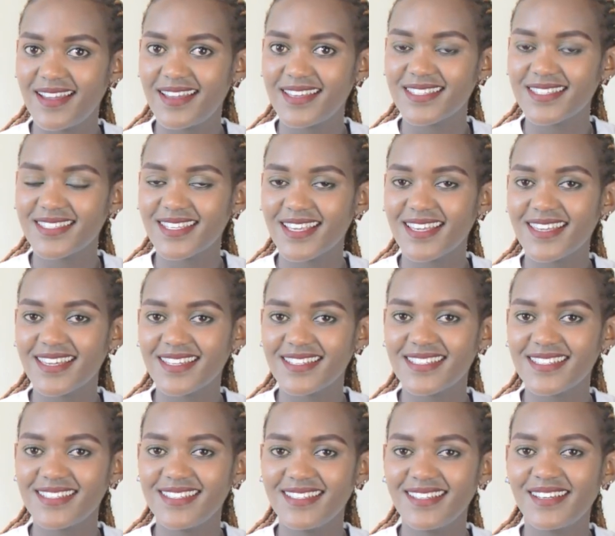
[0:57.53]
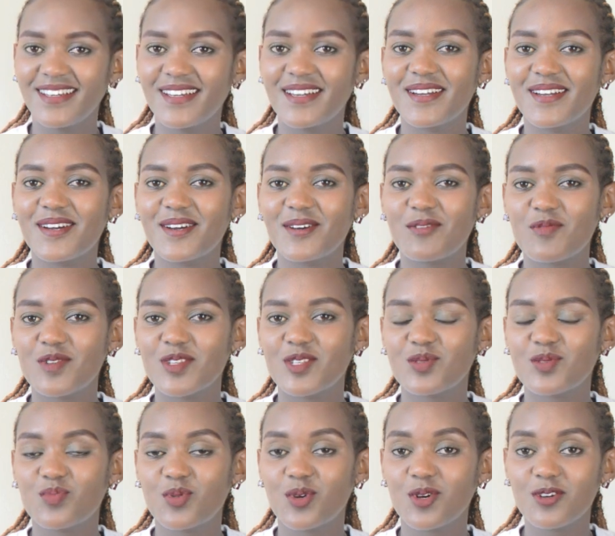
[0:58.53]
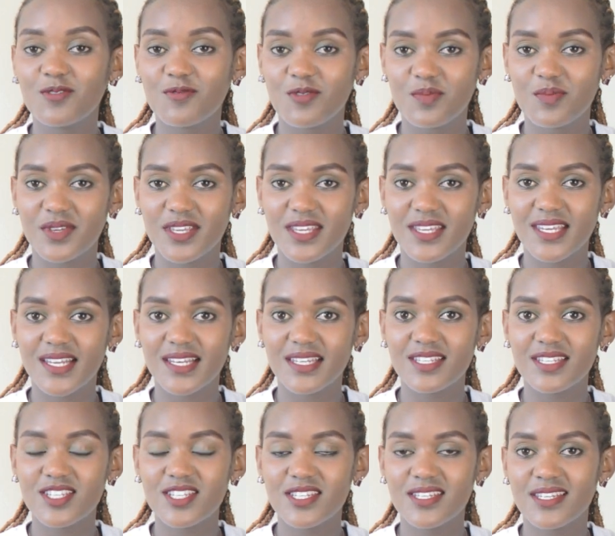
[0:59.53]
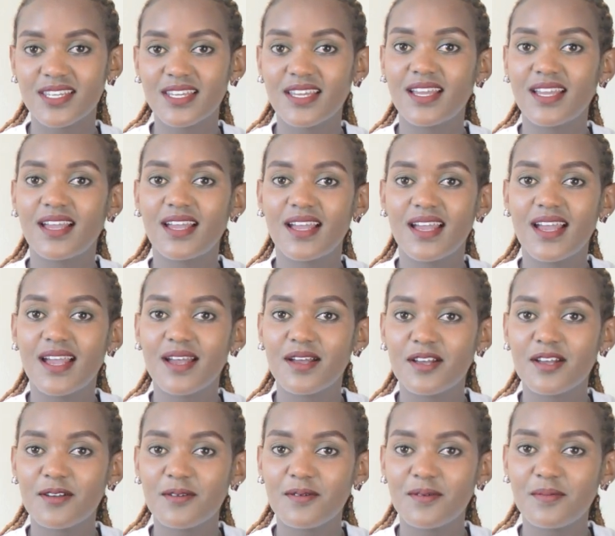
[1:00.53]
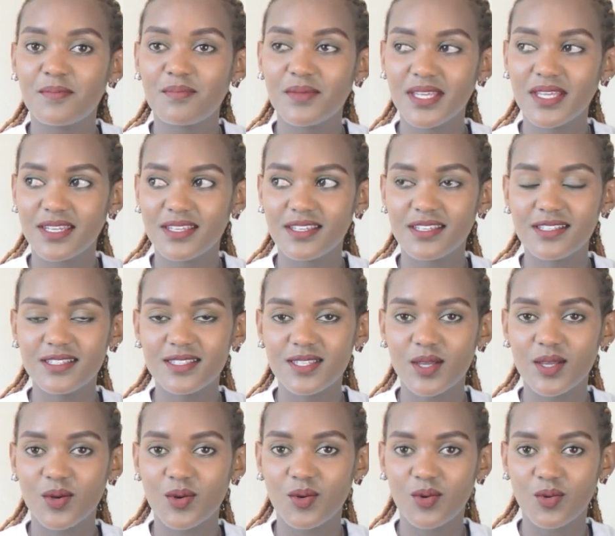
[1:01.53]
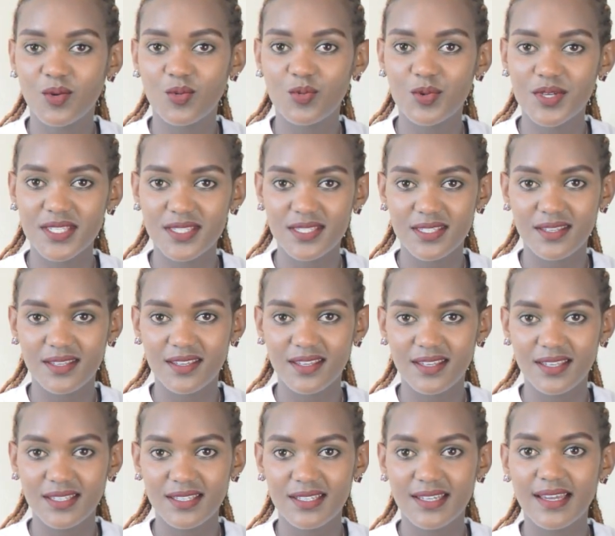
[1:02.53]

Sekedi, which is borrowed from English. Minute, we say